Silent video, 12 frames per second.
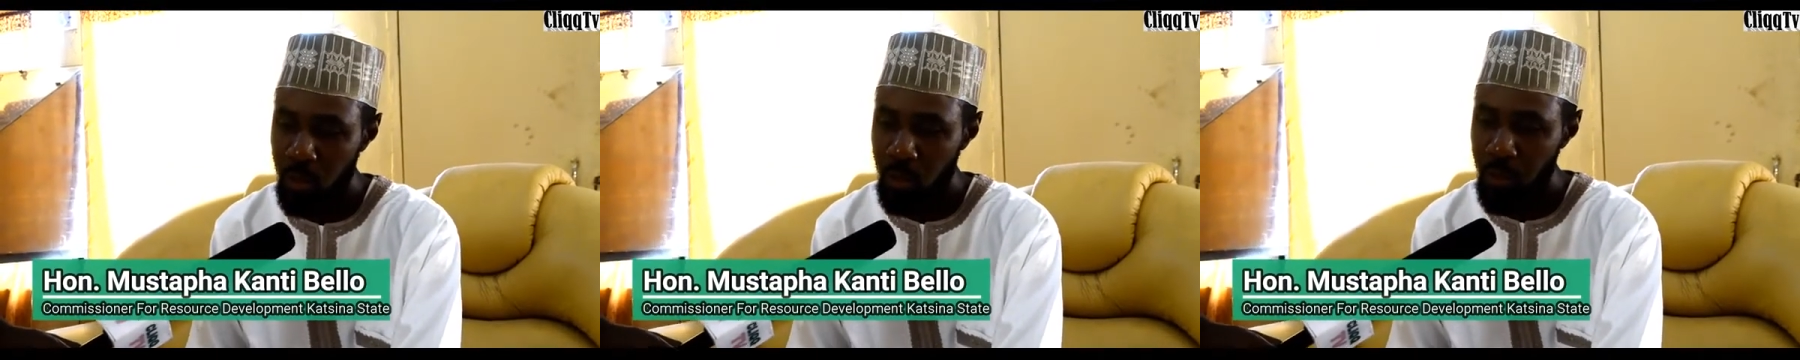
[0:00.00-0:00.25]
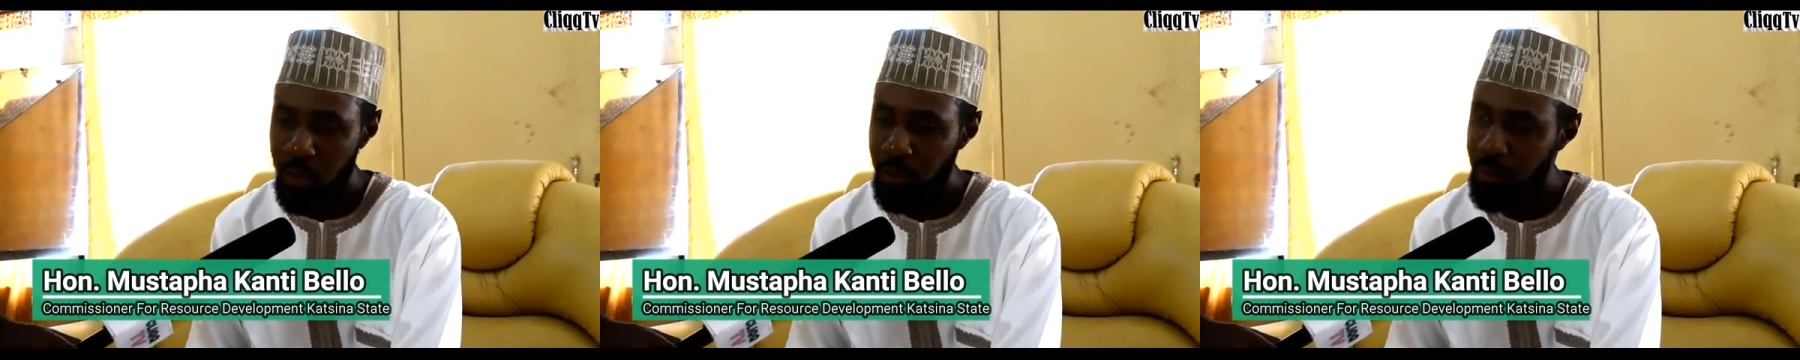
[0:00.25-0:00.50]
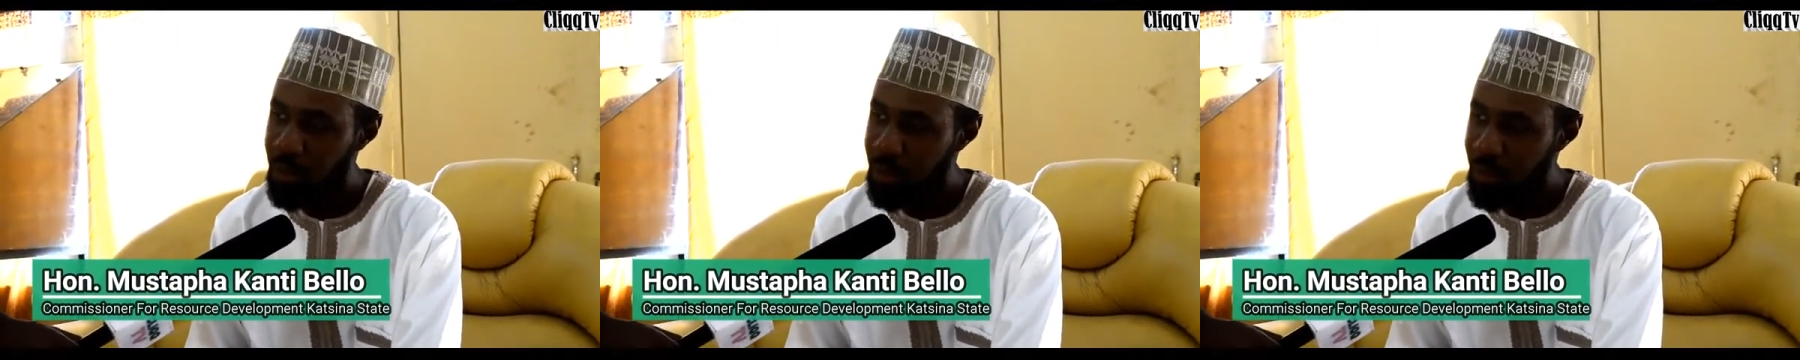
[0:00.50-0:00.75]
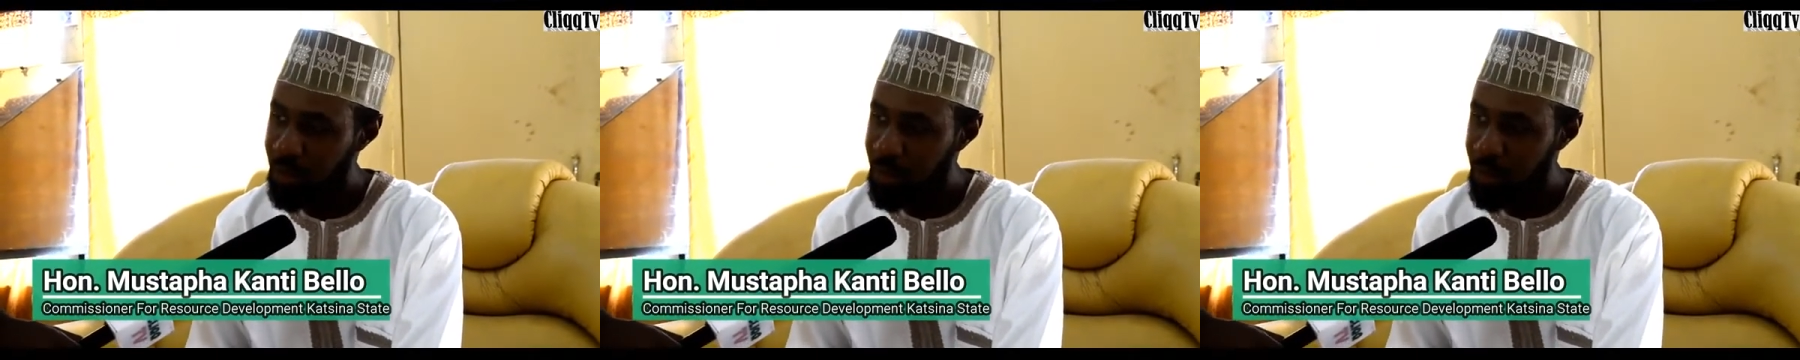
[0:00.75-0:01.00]
one of
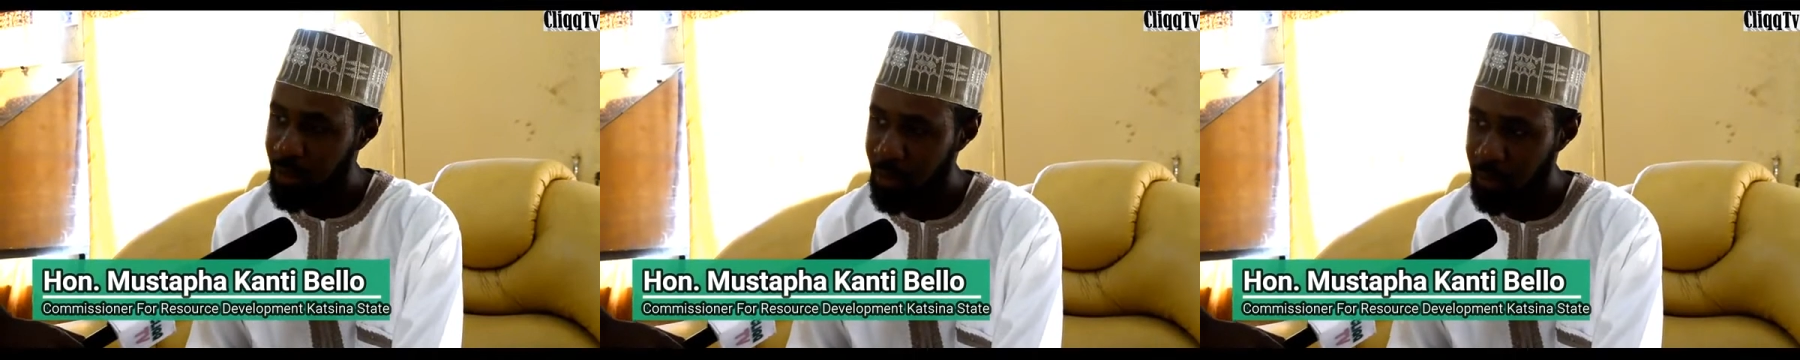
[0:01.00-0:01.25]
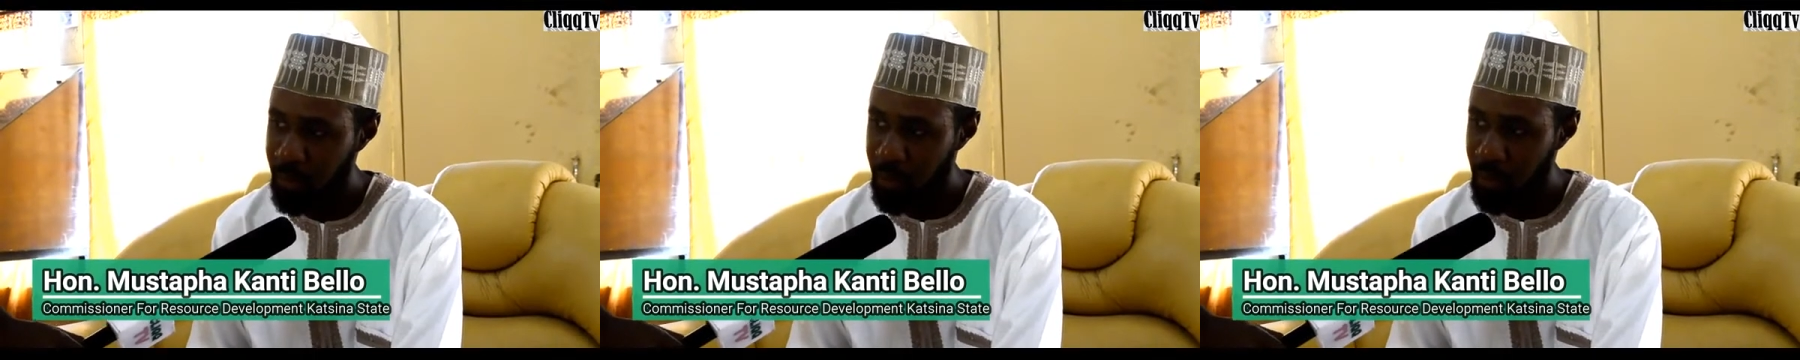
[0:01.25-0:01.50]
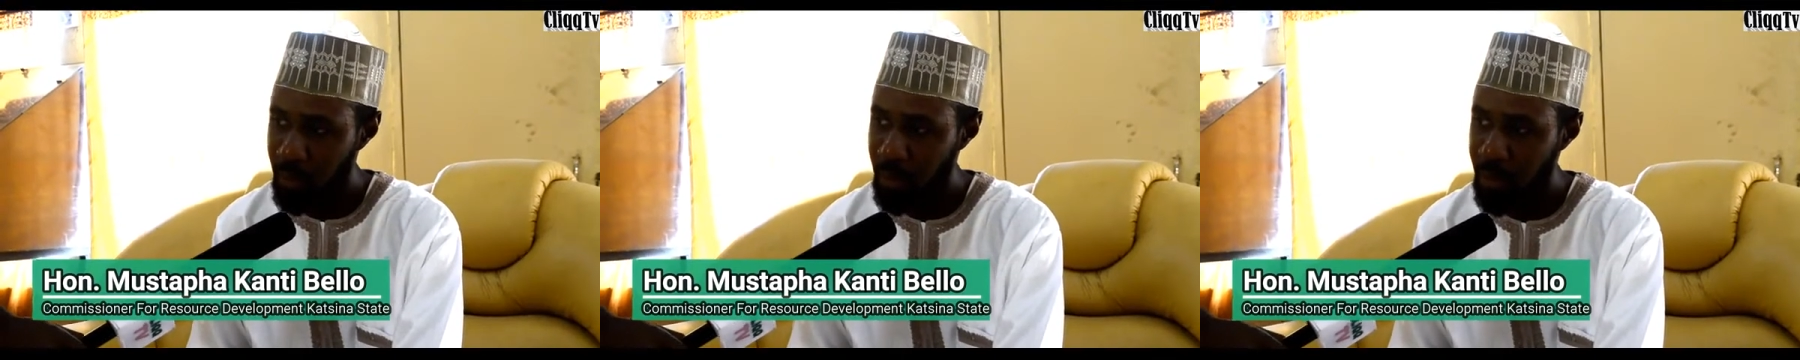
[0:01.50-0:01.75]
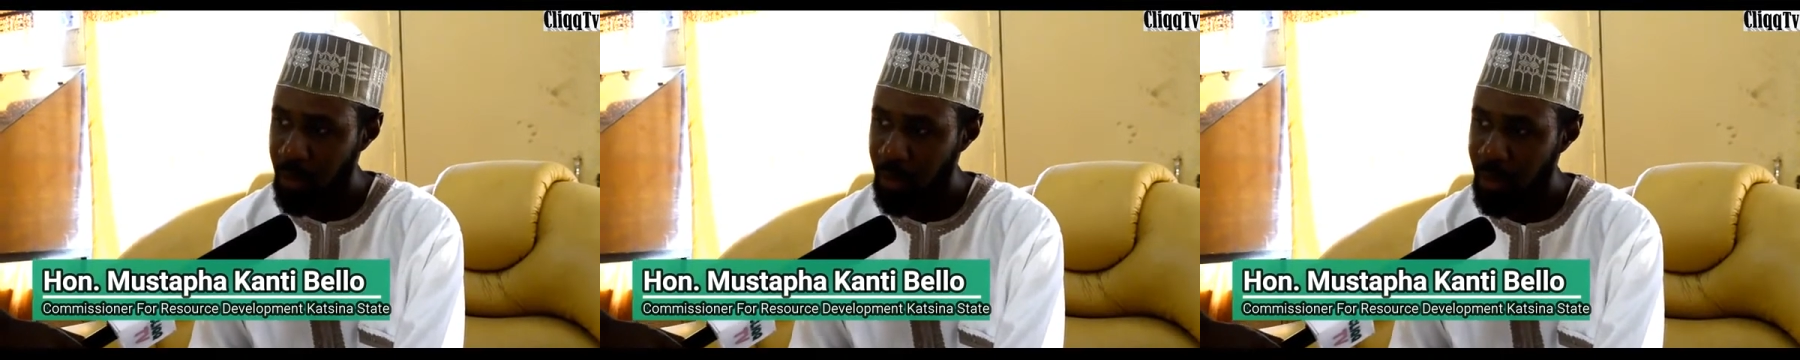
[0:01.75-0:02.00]
the
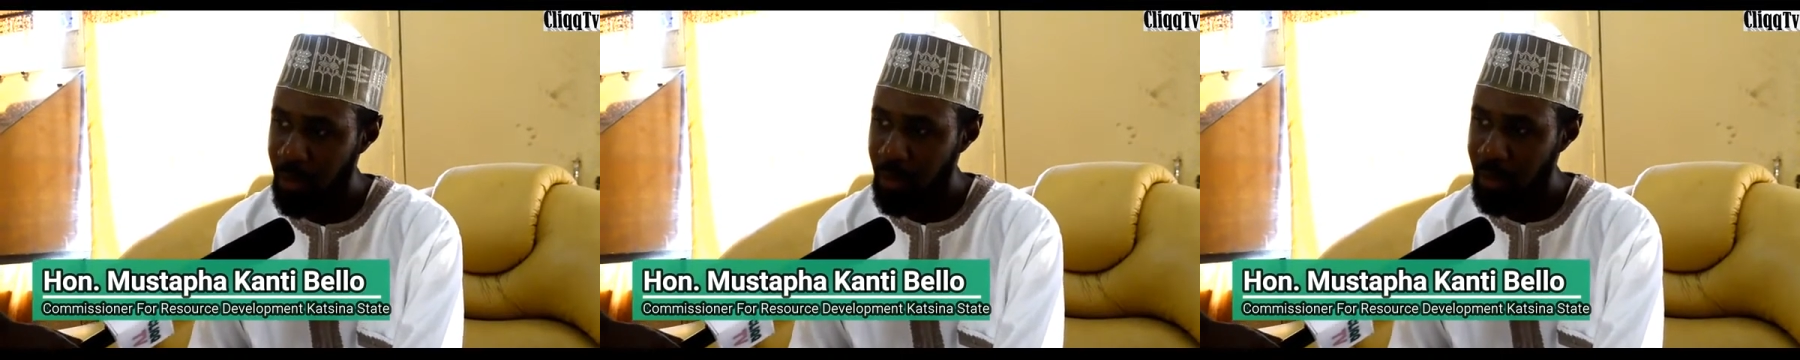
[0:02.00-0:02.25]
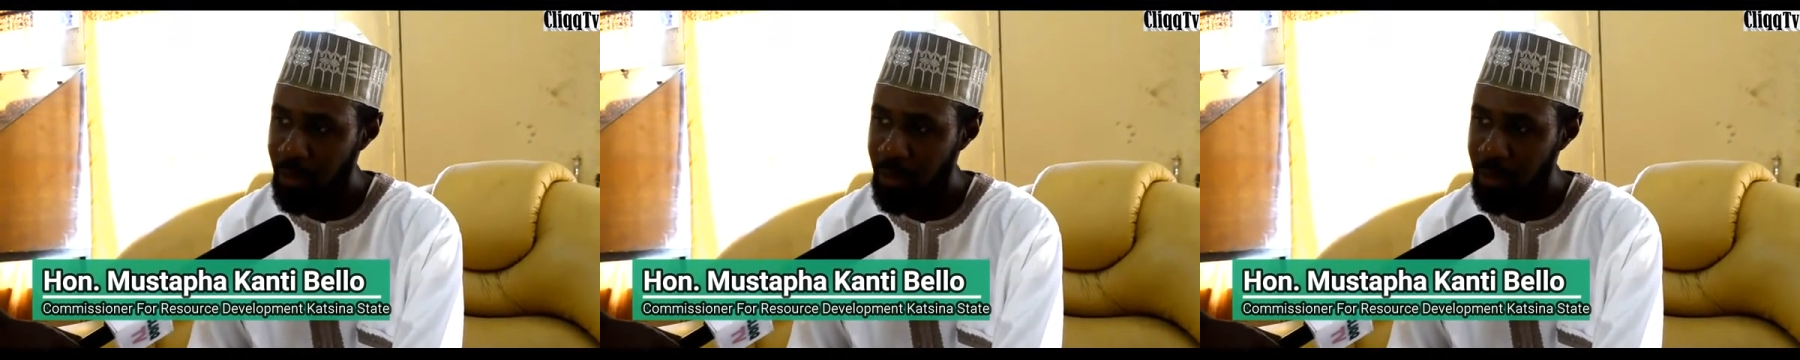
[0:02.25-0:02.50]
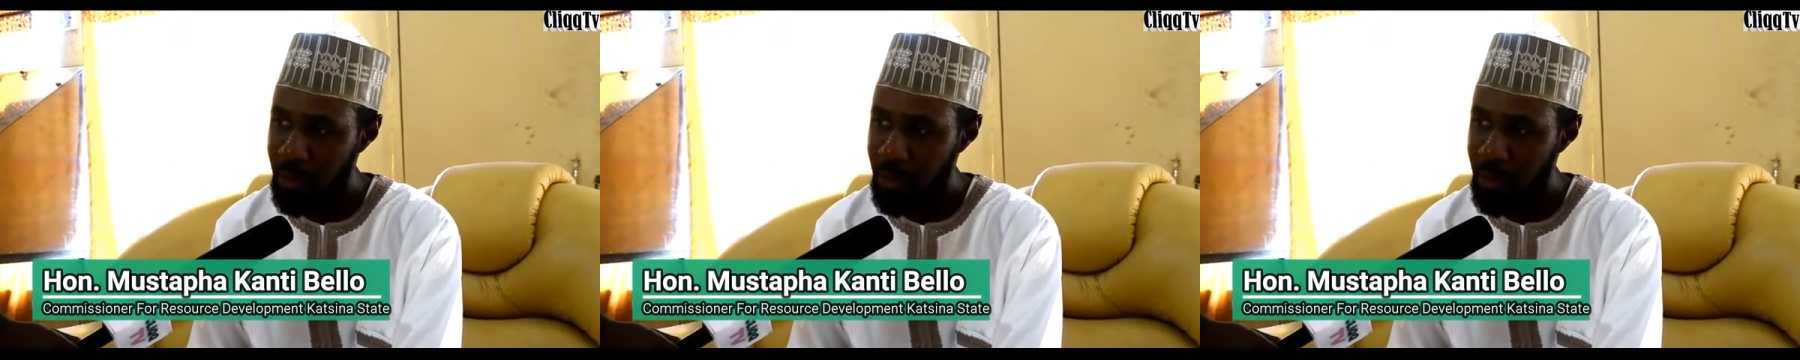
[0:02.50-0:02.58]
uh,